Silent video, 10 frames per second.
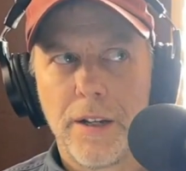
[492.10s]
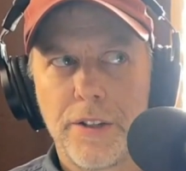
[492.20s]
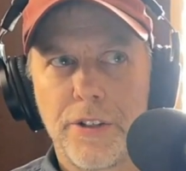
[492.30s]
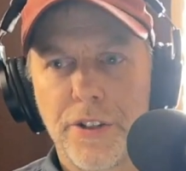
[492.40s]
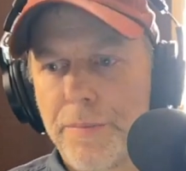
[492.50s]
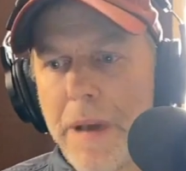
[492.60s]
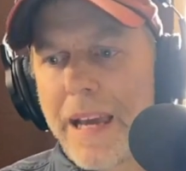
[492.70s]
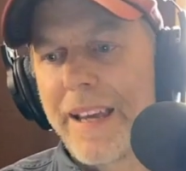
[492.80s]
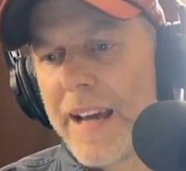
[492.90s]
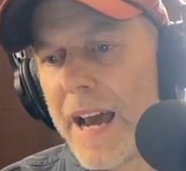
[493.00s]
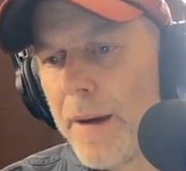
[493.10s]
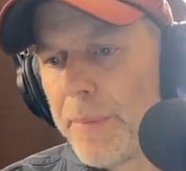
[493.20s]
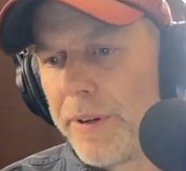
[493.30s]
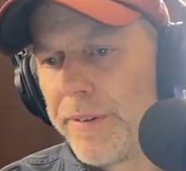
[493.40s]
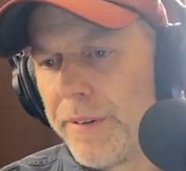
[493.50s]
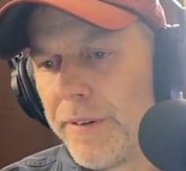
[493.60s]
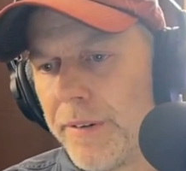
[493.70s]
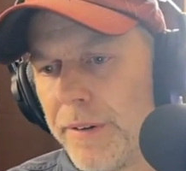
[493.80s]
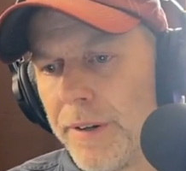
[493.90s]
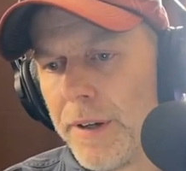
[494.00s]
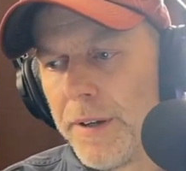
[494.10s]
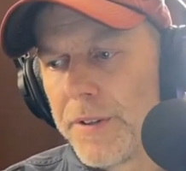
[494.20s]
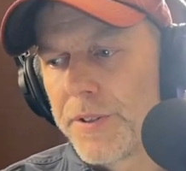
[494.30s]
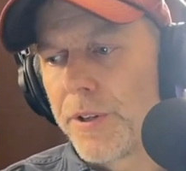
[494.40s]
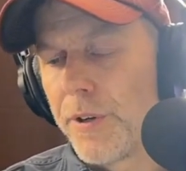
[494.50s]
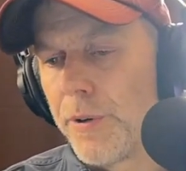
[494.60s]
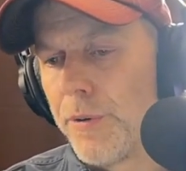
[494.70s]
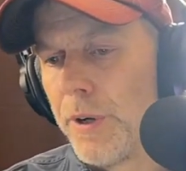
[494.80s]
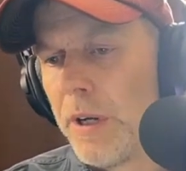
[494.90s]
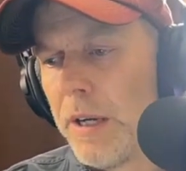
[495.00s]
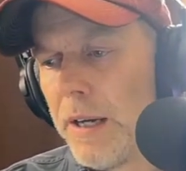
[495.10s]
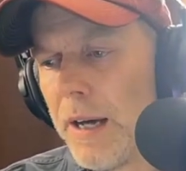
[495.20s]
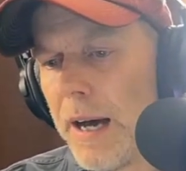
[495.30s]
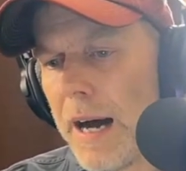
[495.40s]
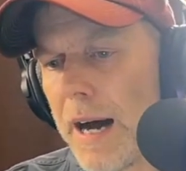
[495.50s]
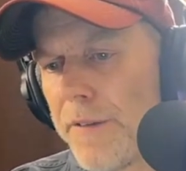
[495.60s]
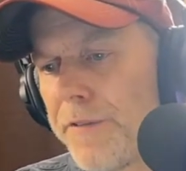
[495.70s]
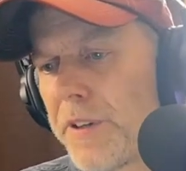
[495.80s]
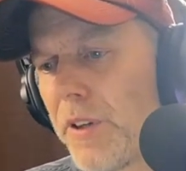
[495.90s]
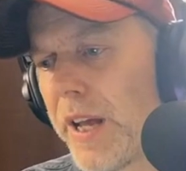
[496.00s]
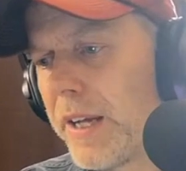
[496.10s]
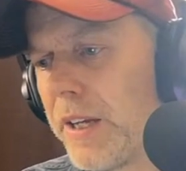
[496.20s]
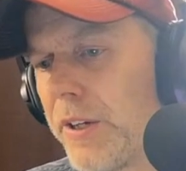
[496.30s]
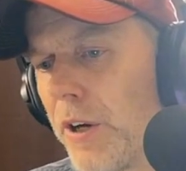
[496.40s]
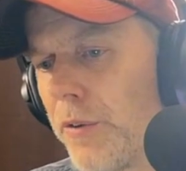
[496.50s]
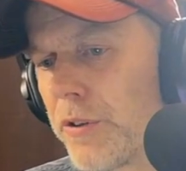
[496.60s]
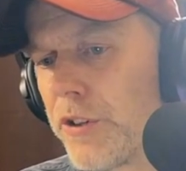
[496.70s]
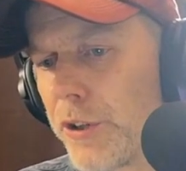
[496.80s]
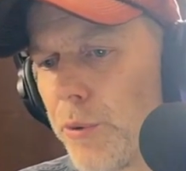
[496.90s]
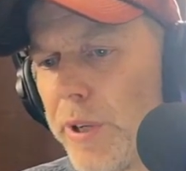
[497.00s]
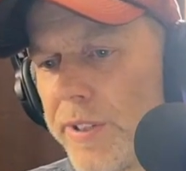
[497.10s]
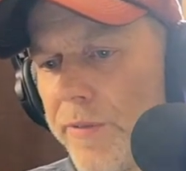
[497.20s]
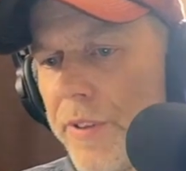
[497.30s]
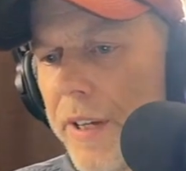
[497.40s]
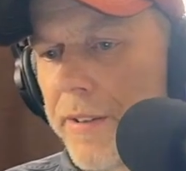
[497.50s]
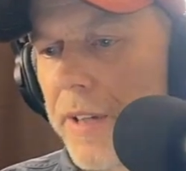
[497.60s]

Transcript: to just make it happen. So I feel like, you know, there's degrees of things.